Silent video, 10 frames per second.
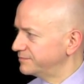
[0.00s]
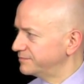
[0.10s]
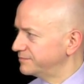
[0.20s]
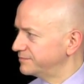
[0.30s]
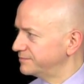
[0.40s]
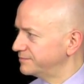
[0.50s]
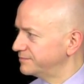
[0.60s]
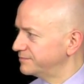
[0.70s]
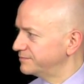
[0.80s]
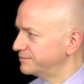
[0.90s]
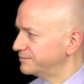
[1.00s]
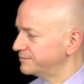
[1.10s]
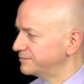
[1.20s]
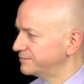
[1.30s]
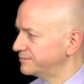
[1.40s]

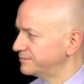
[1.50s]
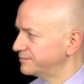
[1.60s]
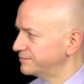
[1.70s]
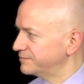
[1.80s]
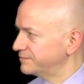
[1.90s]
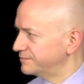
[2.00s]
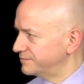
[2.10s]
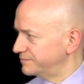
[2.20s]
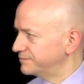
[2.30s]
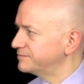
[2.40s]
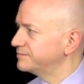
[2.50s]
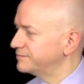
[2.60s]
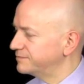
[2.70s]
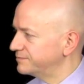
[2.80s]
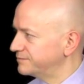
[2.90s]

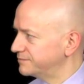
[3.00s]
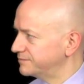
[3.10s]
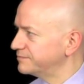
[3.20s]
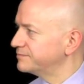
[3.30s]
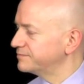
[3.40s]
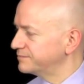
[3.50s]
The person shown says nothing.